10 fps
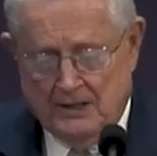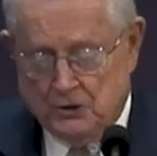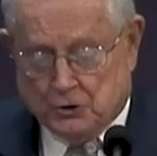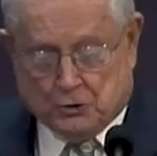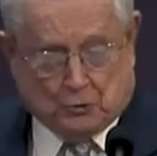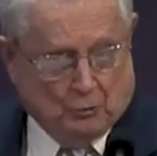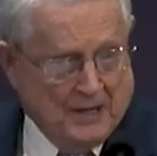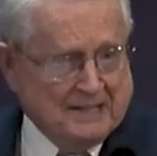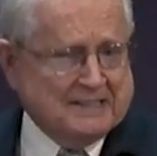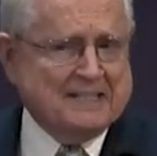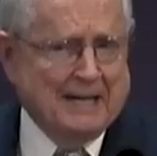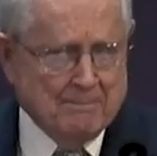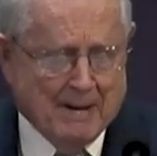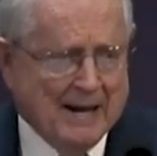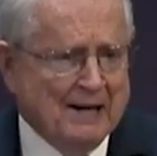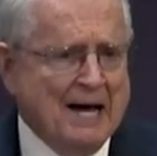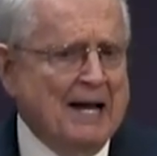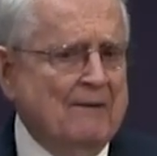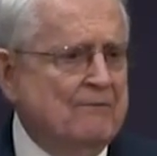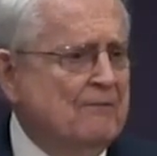strengths in my
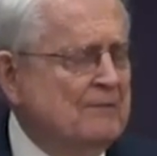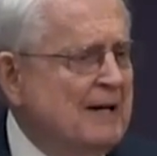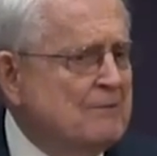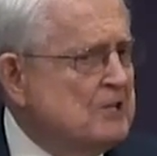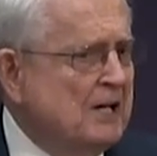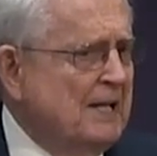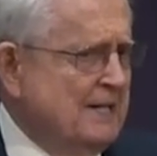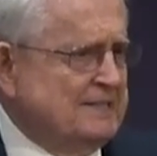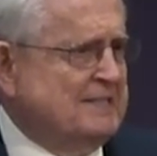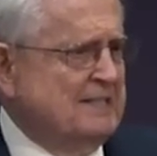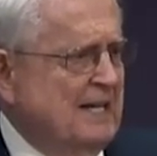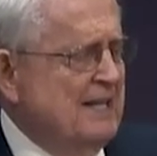life, nevertheless,